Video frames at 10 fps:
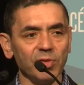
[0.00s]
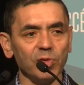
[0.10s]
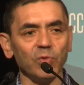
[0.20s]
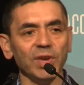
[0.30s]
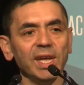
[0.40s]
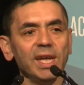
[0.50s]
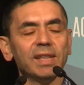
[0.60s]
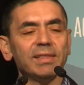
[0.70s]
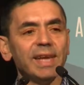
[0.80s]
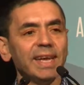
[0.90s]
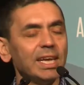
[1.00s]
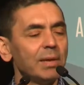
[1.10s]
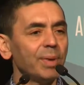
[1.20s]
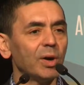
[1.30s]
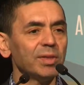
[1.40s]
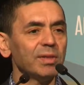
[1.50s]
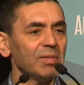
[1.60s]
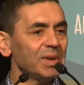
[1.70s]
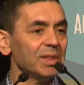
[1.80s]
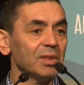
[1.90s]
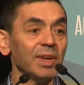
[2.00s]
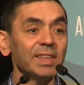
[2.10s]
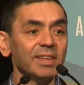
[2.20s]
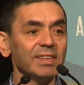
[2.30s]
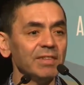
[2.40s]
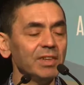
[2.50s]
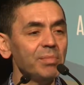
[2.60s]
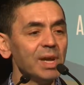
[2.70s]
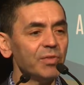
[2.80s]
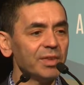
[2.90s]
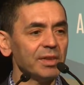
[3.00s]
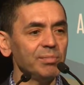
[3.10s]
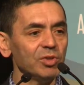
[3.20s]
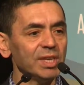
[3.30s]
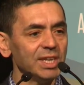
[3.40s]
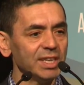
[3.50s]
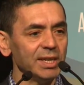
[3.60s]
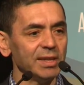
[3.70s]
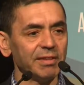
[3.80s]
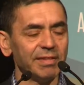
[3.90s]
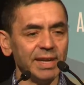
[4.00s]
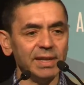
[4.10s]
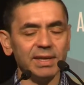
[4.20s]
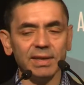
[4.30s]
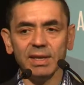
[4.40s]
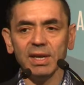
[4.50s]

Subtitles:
So we take about 27 mere with the mutation in the center.